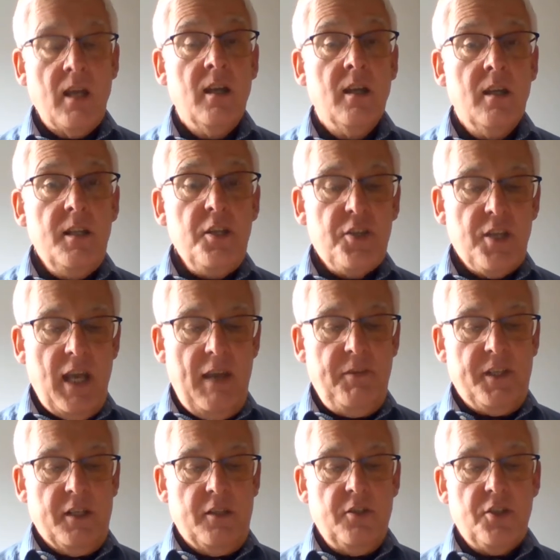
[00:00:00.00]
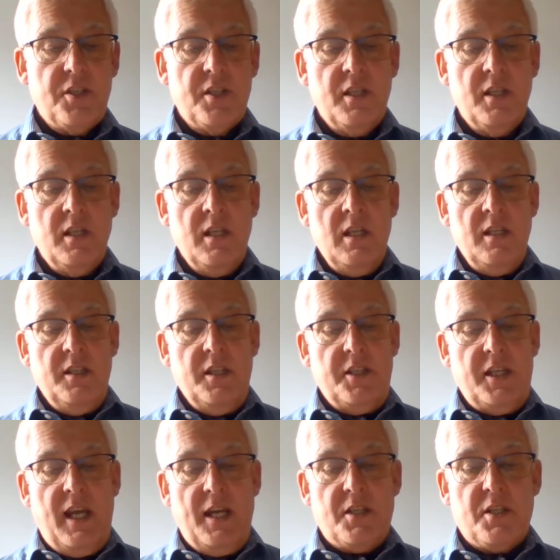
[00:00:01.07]
This evidence that
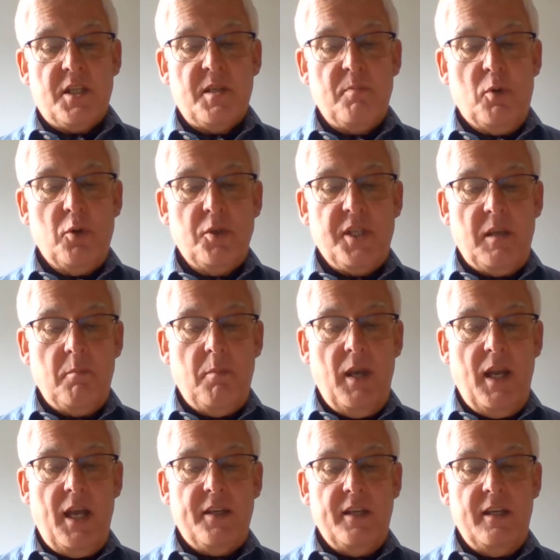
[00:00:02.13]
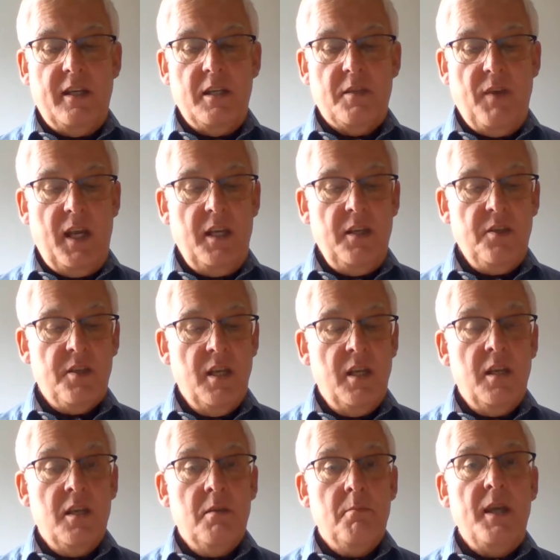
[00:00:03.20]
he had sporting blood in his veins
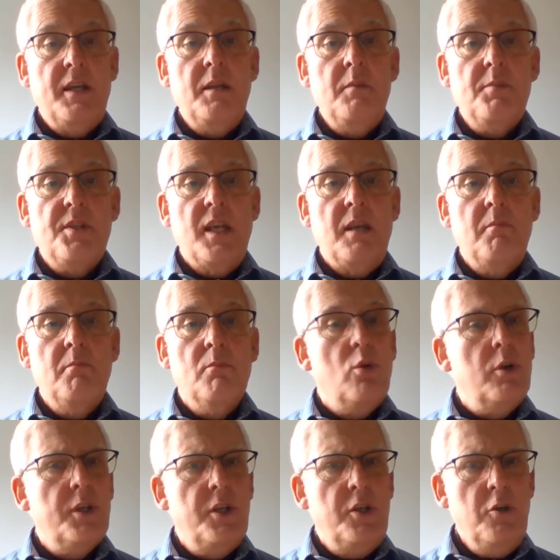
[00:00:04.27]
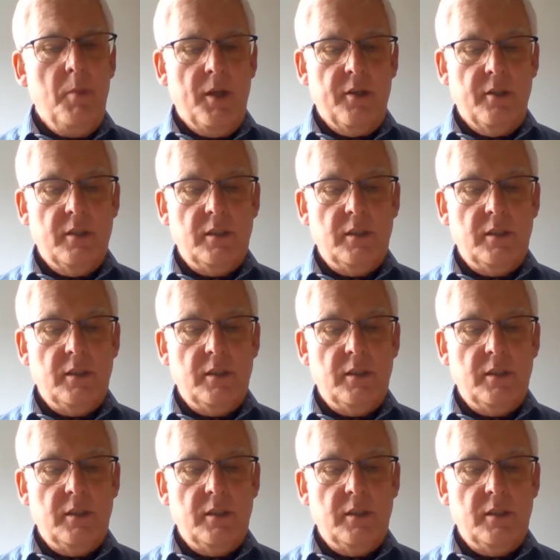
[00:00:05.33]
made him seem more human.